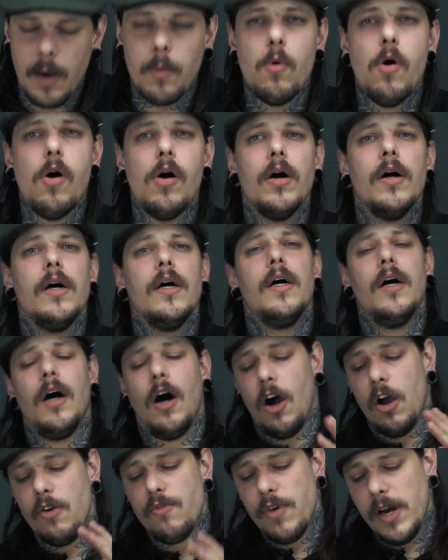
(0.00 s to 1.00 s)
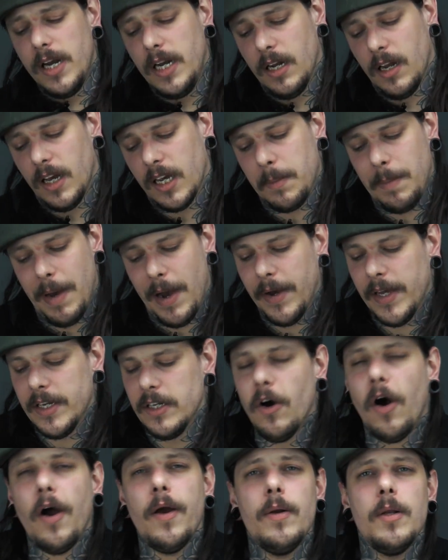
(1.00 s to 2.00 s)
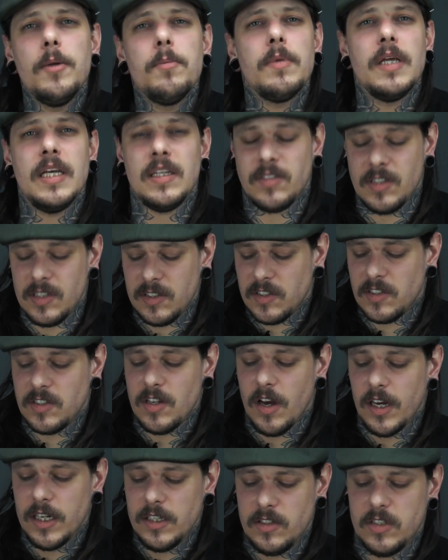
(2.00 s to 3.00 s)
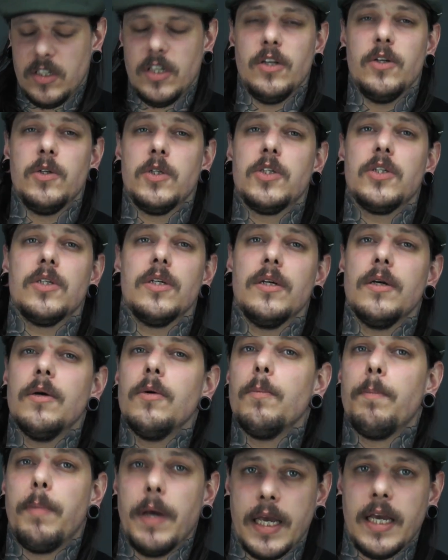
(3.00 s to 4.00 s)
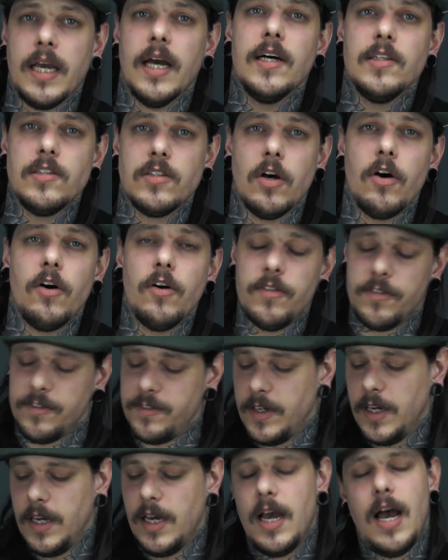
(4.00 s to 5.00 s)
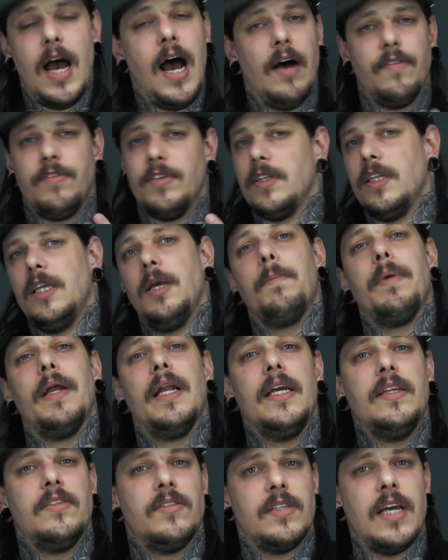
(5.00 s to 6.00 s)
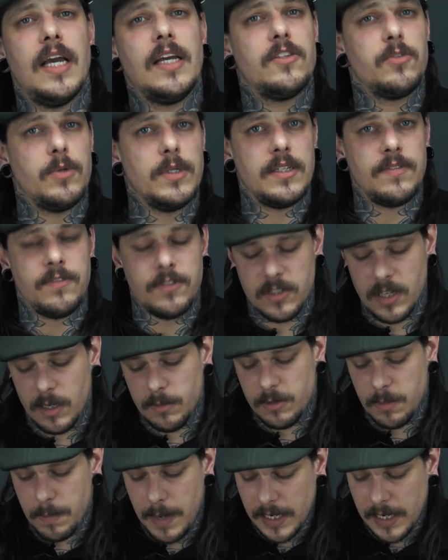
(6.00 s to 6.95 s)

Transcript: And what I really like about it, not only is its size huge because of having the ability to take 3 different types of